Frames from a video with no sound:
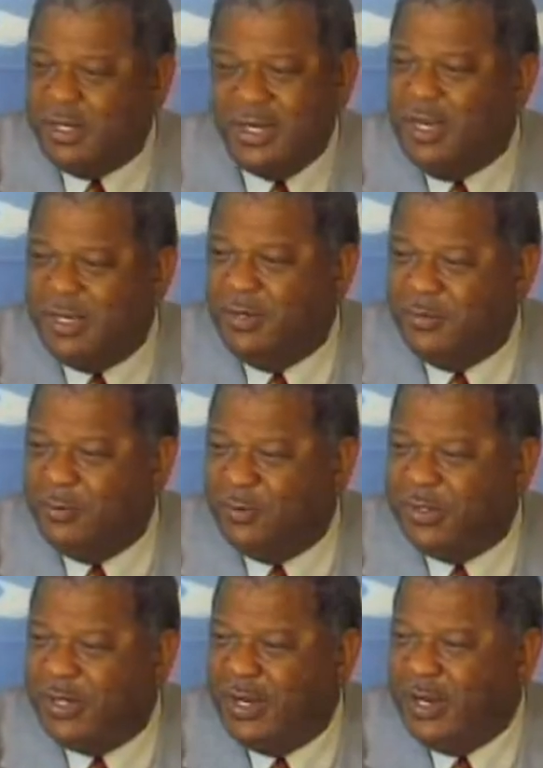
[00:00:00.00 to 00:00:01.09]
clearly we
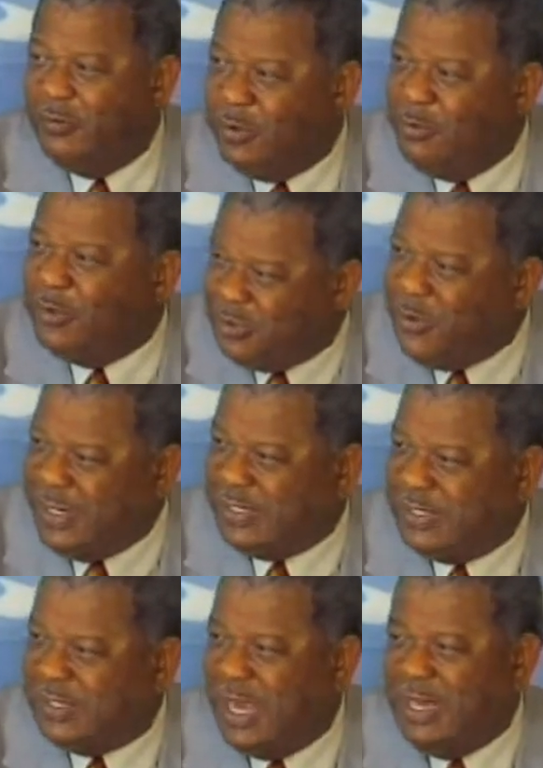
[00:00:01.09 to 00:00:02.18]
would do
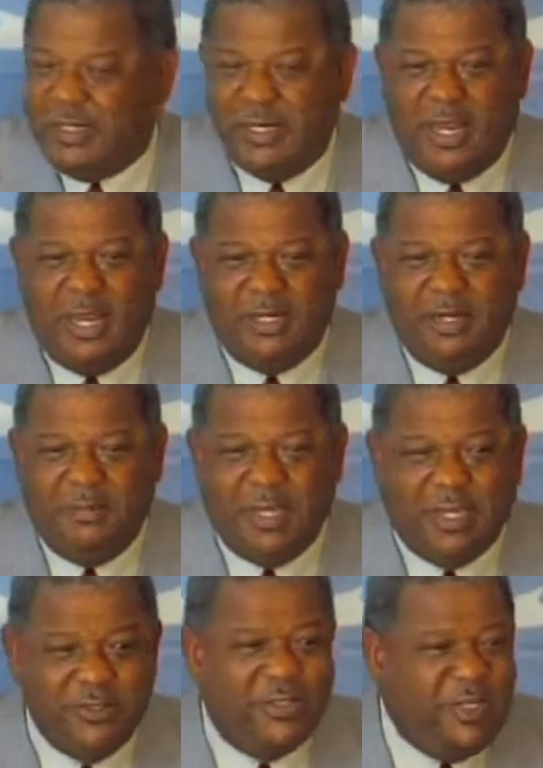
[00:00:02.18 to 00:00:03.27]
it, and
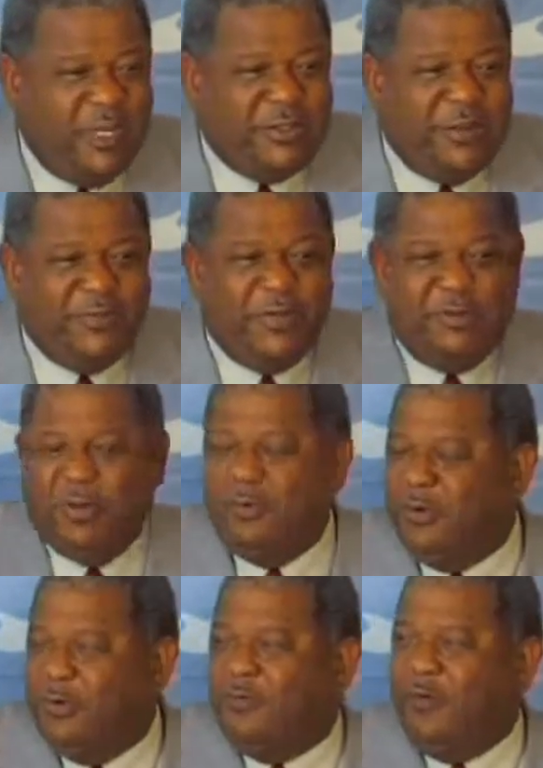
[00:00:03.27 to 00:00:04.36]
because it's not something that
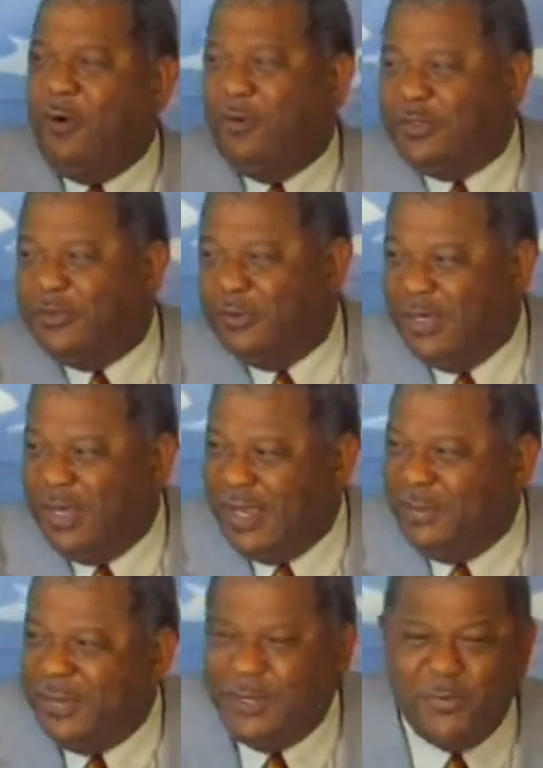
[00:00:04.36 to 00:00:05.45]
we look forward to.
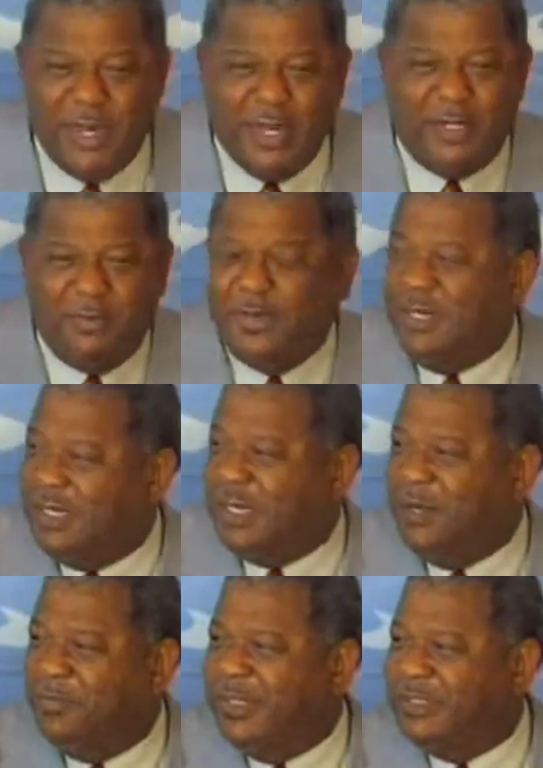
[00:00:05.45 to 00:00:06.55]
I mean, we're in the
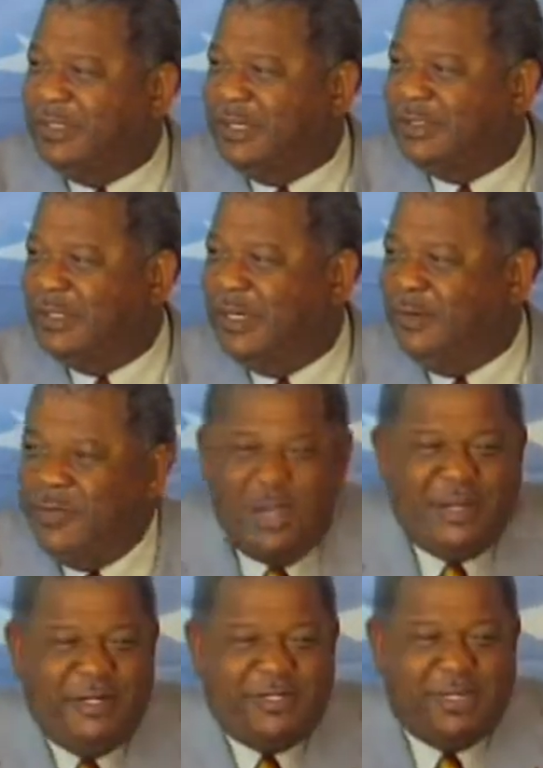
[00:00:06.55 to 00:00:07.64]
political business. We
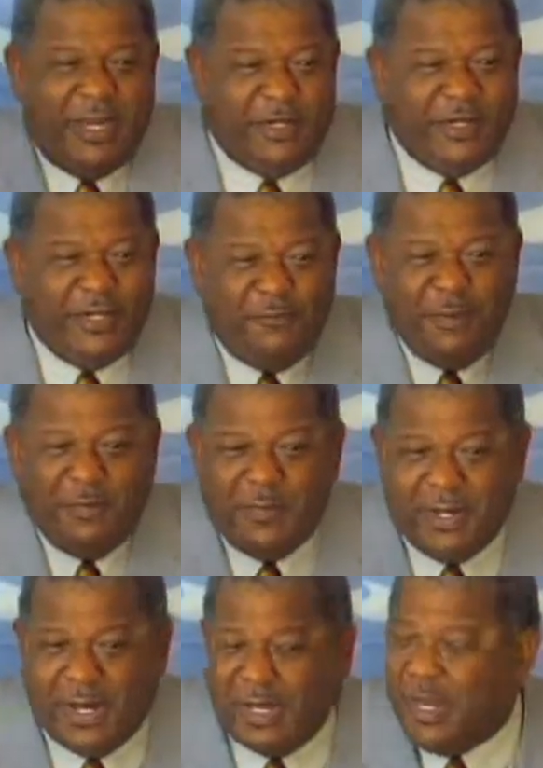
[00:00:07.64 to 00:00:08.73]
understand that if
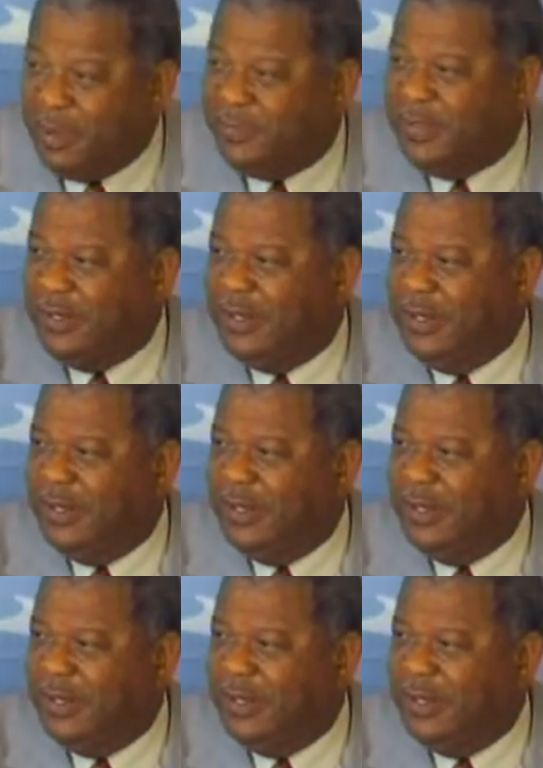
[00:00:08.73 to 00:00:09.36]
people are not happy,